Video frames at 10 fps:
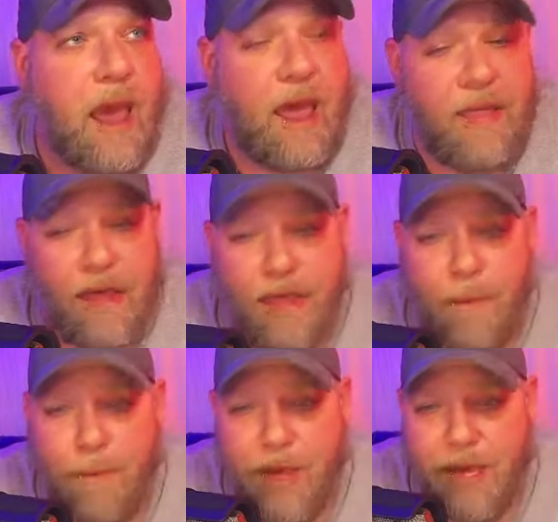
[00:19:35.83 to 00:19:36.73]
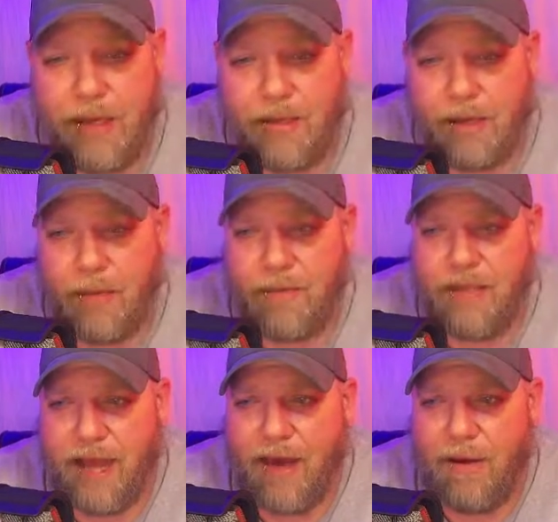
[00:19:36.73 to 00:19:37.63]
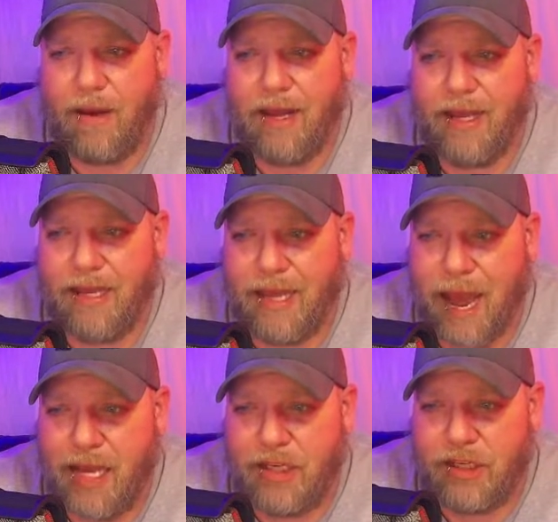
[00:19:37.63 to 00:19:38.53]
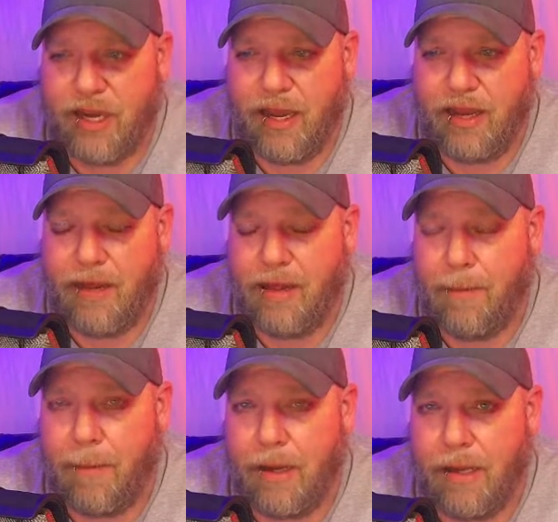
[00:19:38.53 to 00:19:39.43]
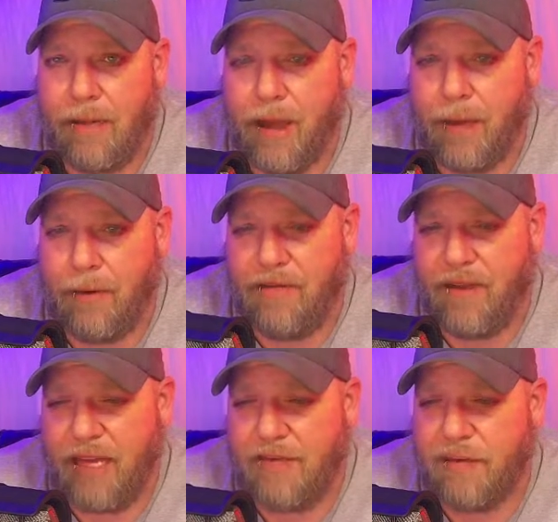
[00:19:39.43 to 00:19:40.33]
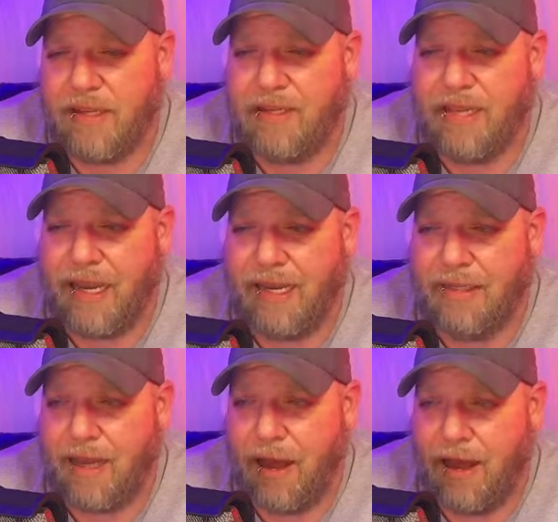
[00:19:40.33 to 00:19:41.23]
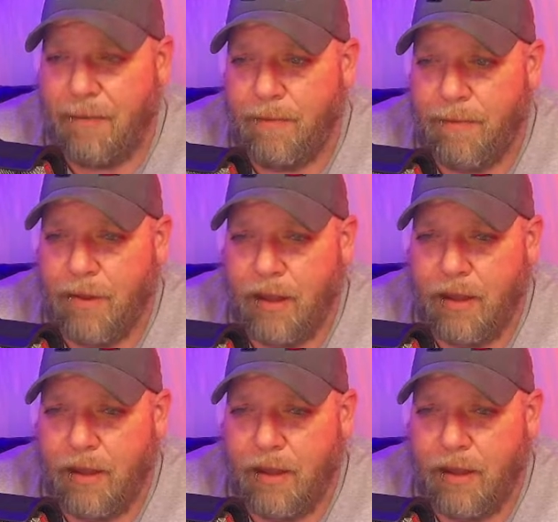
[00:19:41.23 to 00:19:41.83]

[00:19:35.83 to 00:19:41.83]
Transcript: And then The Miz comes down, cashing in the Money in the Bank briefcase for the second time,